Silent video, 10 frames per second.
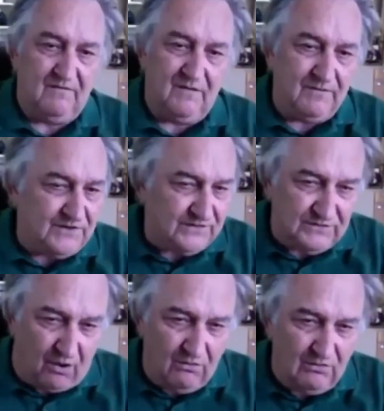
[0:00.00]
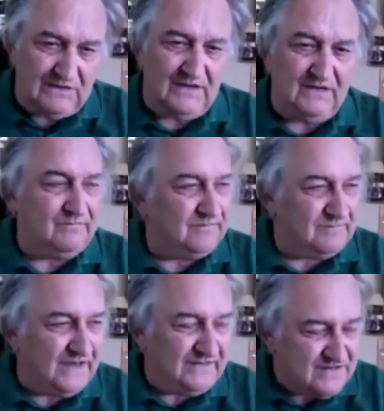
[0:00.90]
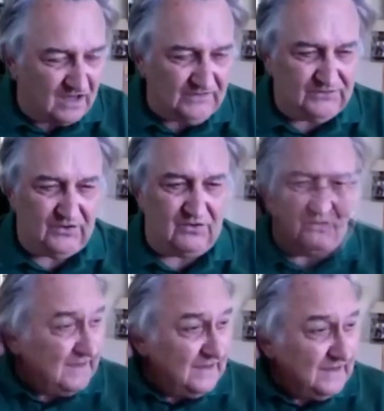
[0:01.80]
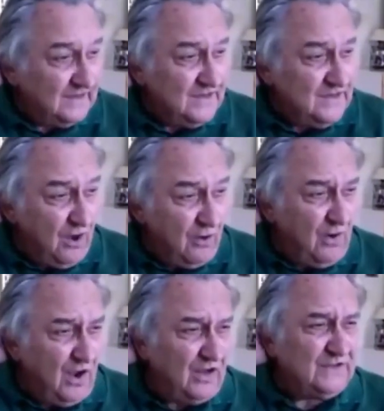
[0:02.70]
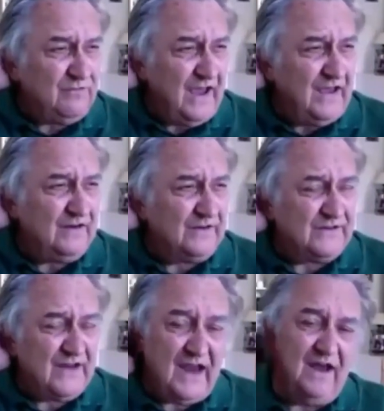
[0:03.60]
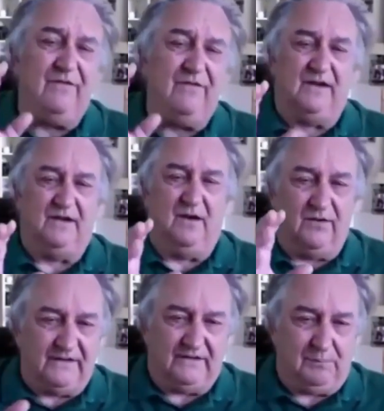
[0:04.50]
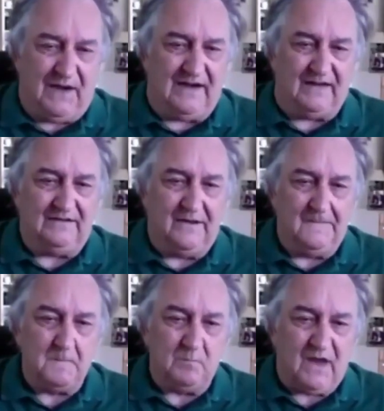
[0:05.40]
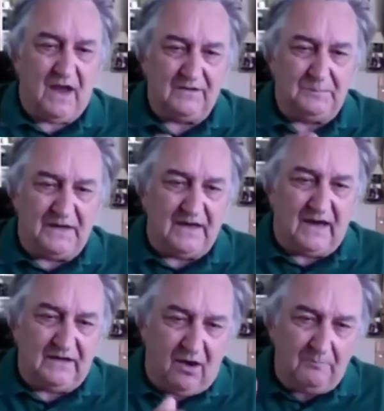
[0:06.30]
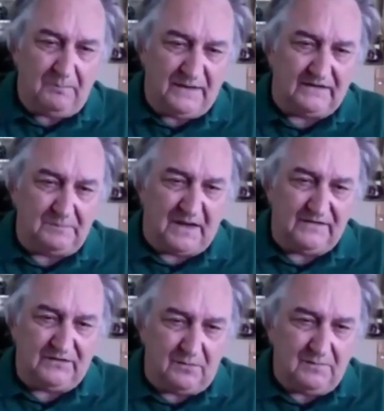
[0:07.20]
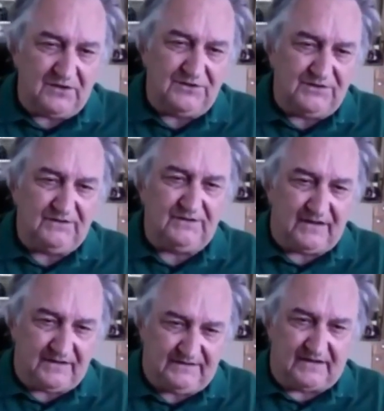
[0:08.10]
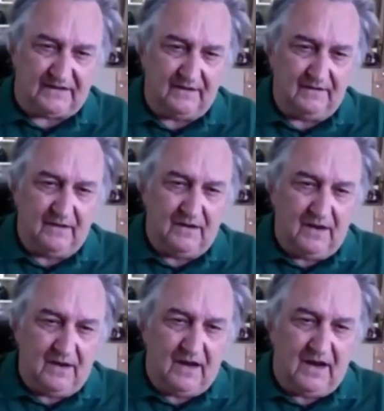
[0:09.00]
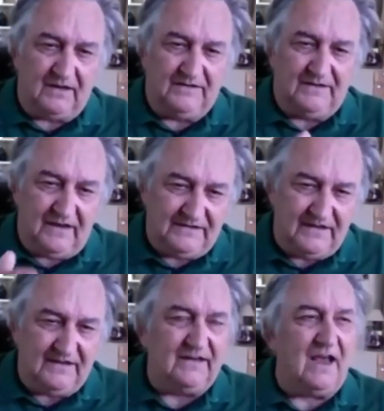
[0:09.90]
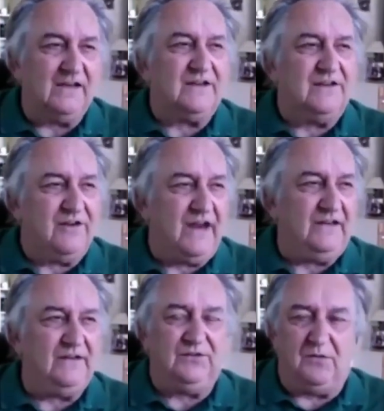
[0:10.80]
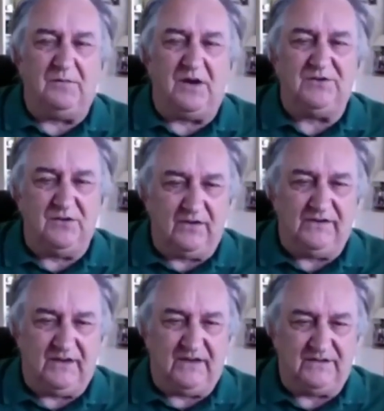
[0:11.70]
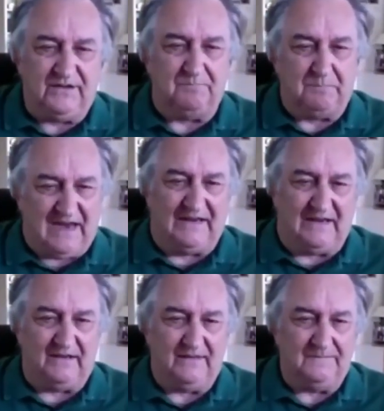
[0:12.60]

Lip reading: Which is totally, it's not true. No other virus ever on this planet has been accompanied by so much testing, and a testing that has created so much nonsense and panic.